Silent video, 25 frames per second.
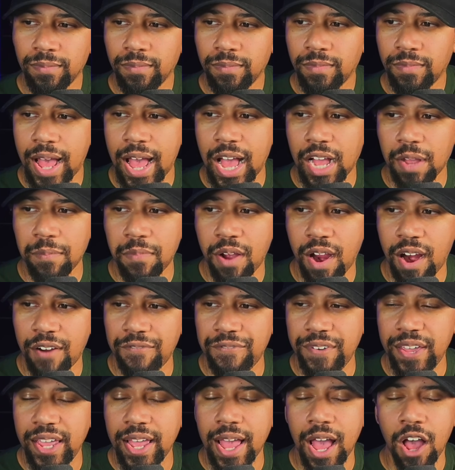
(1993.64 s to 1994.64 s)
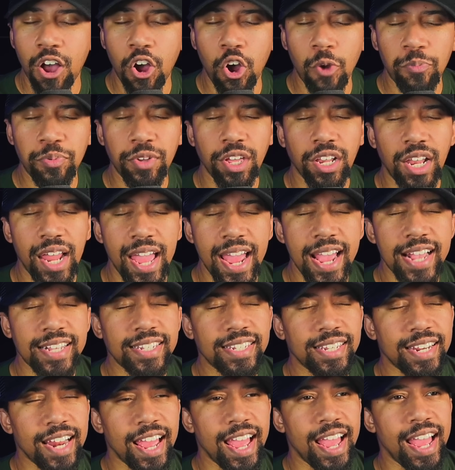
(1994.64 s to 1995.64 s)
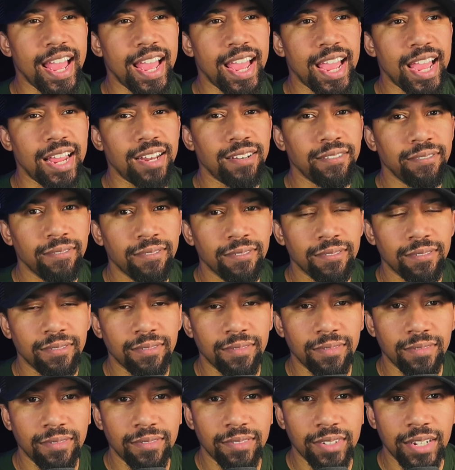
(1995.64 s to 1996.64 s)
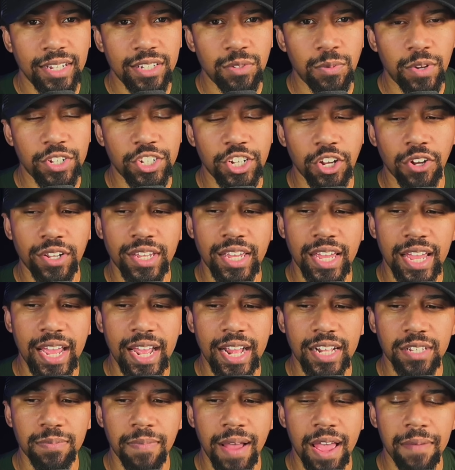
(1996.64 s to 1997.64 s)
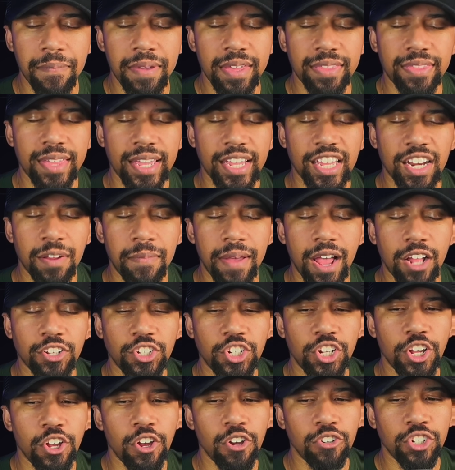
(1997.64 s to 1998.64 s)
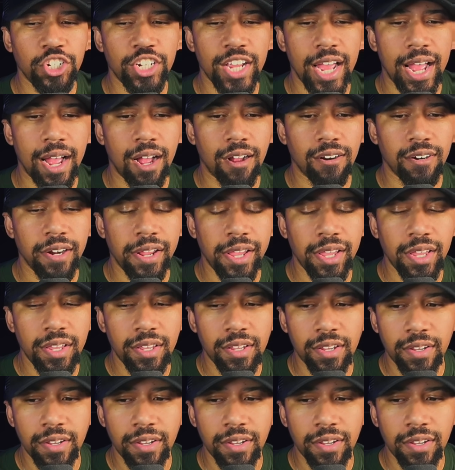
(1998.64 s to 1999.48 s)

Akbar V, I hope you're listening. This is what your kids might be thinking about you, shawty.